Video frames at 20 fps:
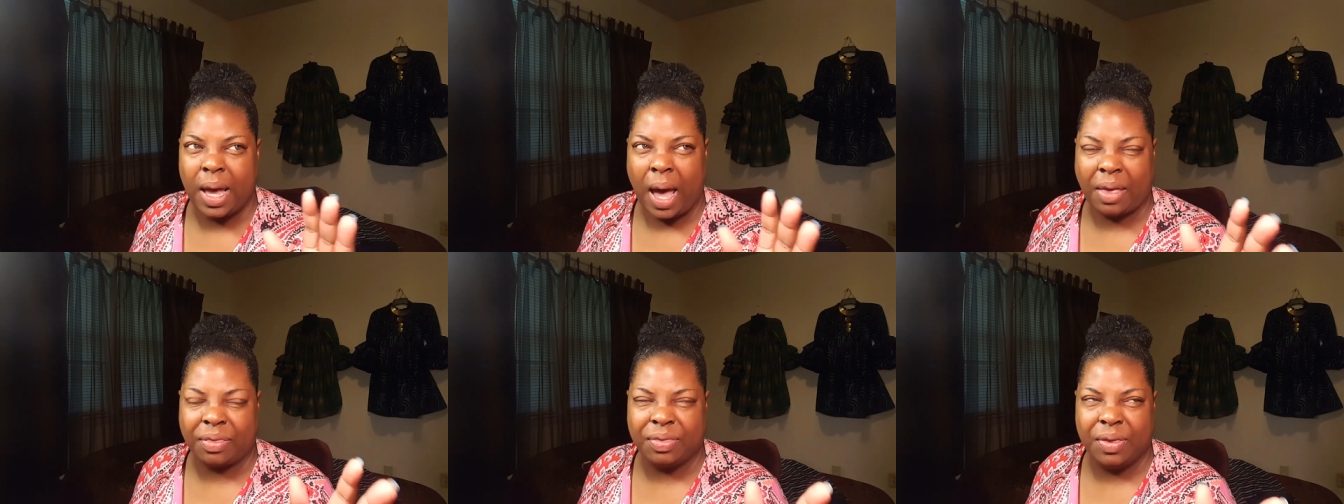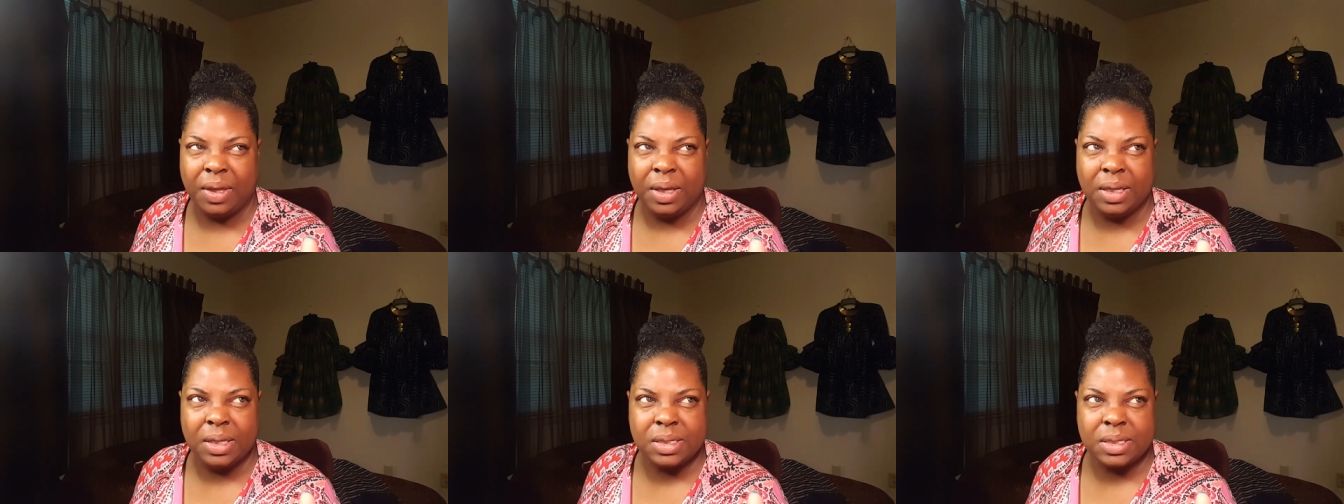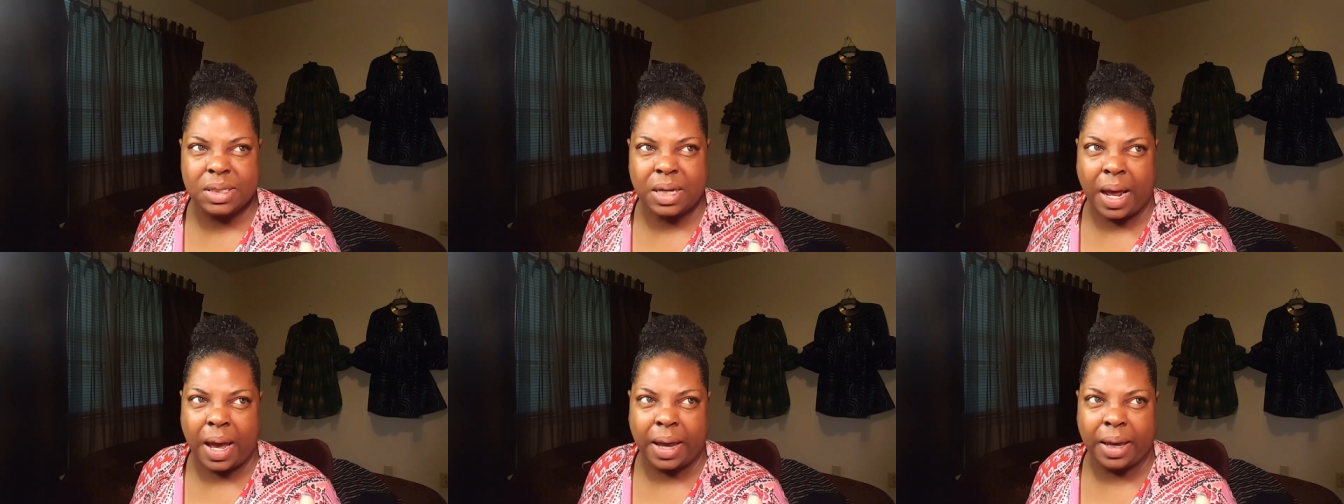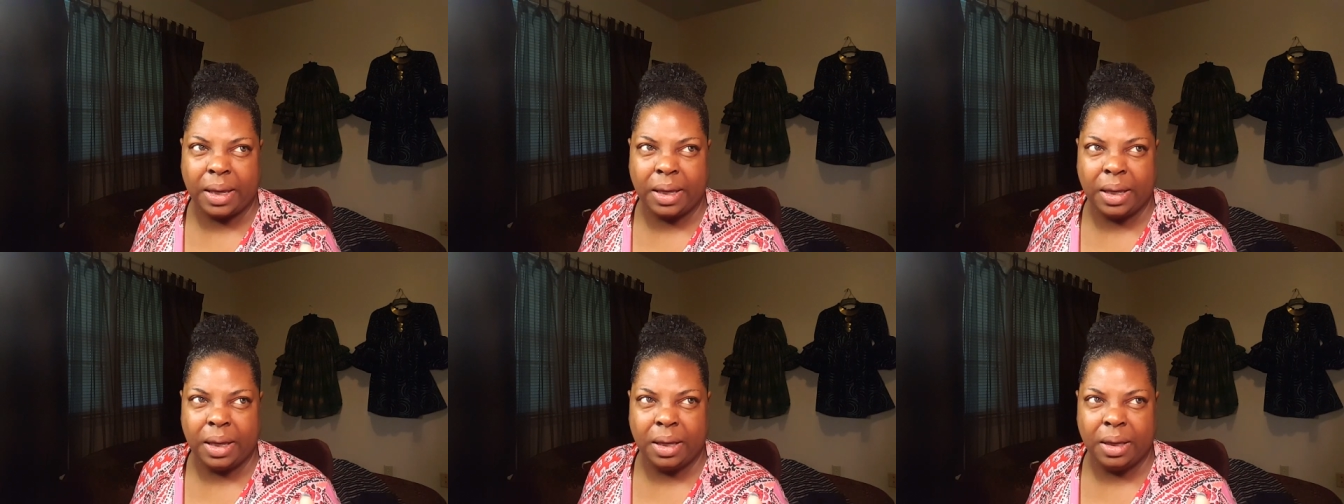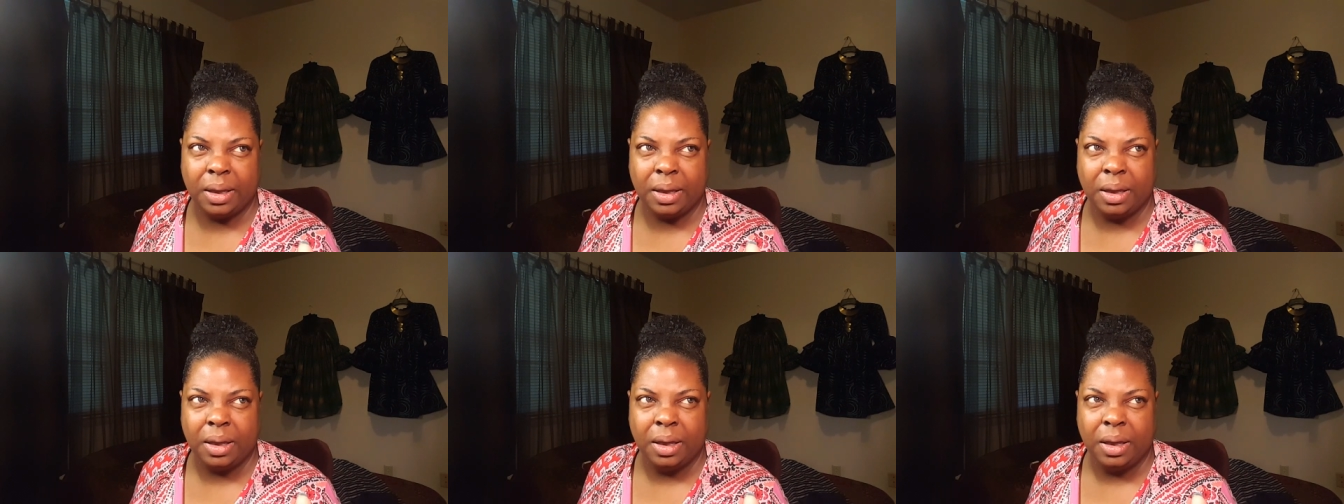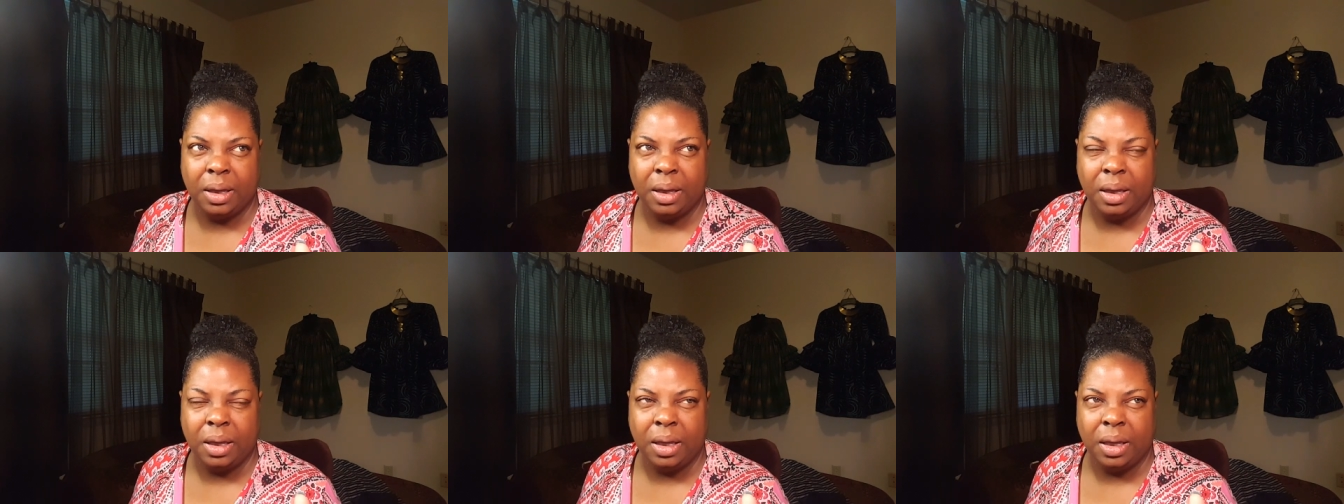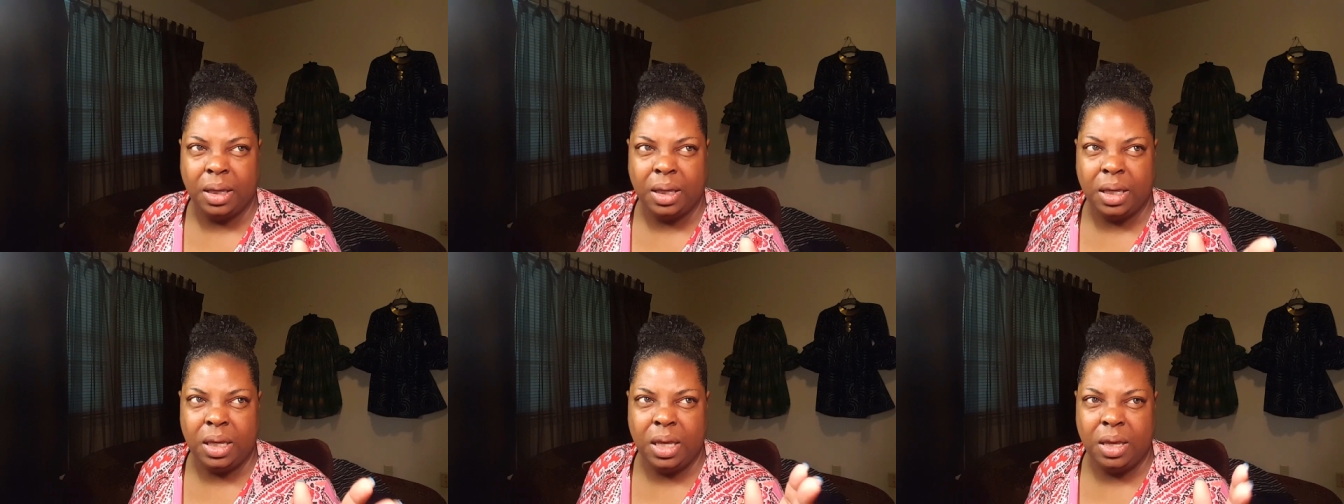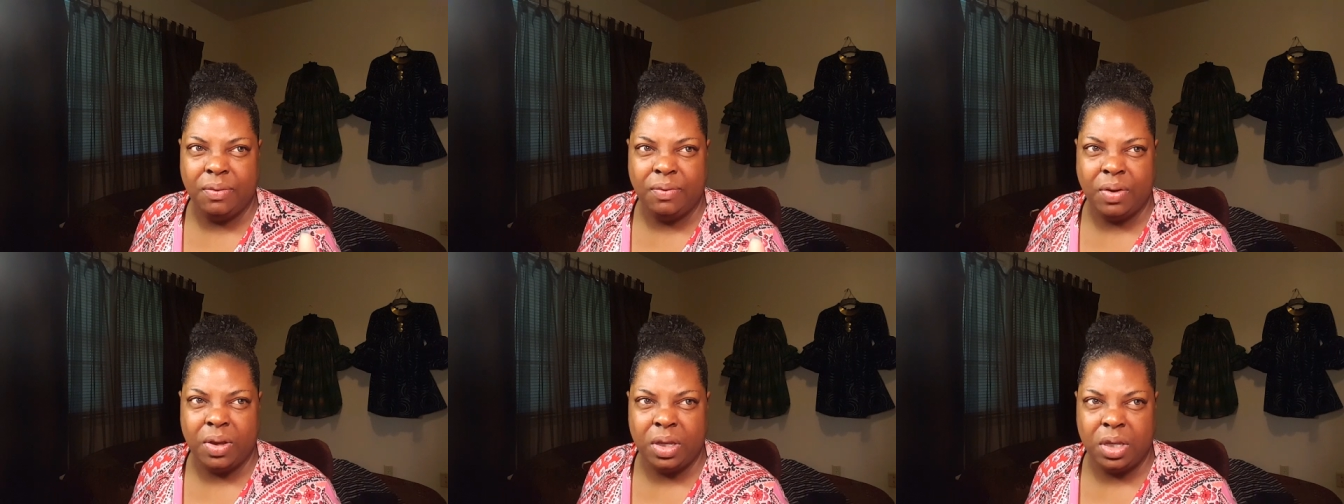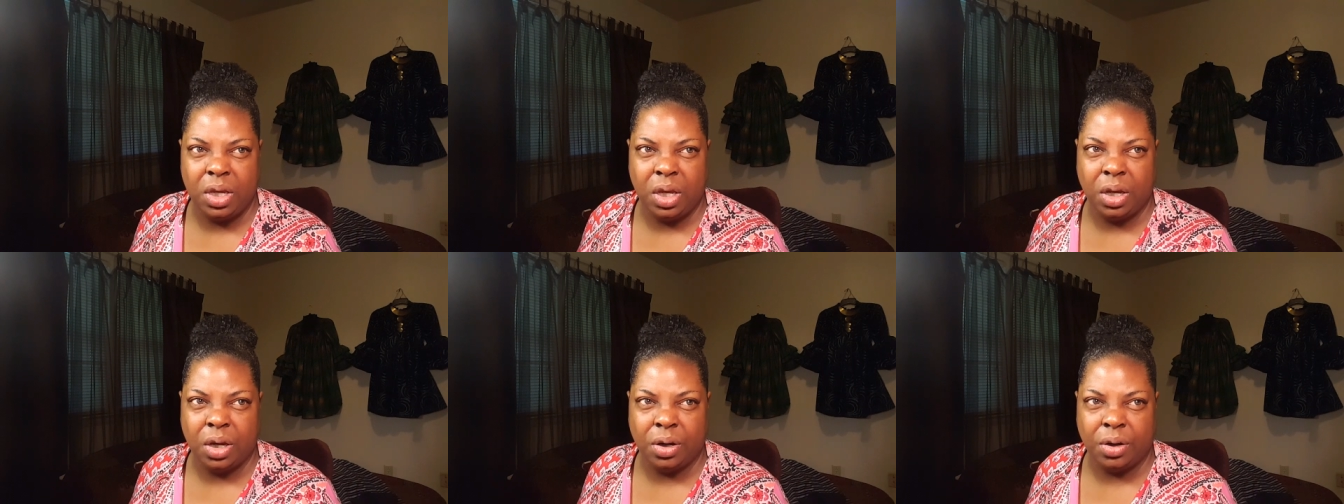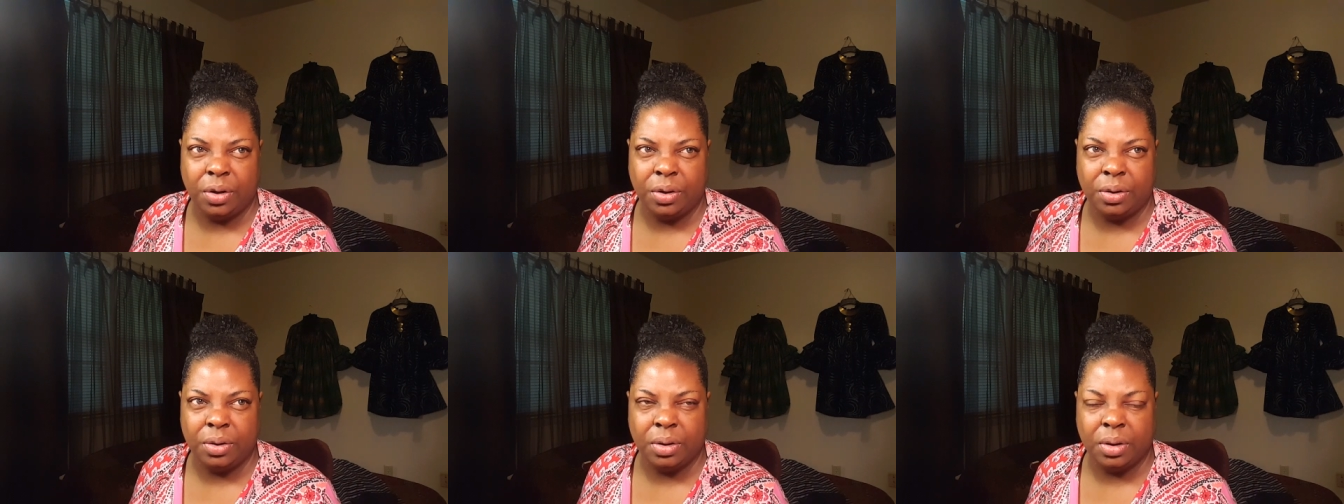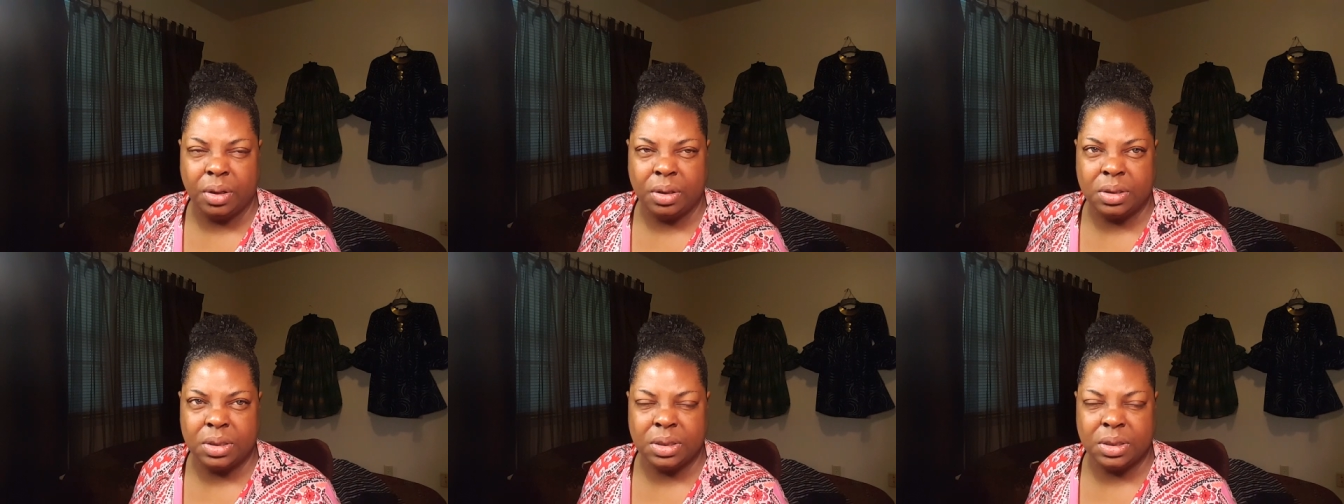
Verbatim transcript: I think it's like even year,